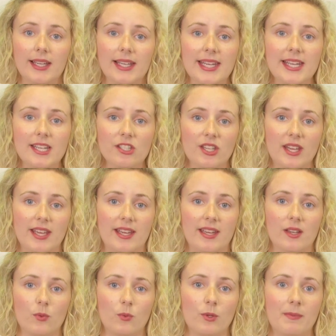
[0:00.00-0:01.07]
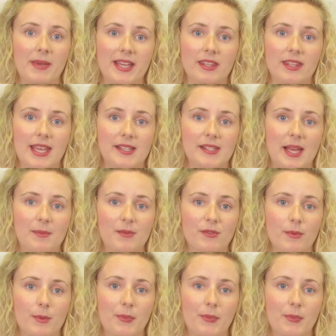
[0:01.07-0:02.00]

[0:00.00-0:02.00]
Each year, we'll make the exams from the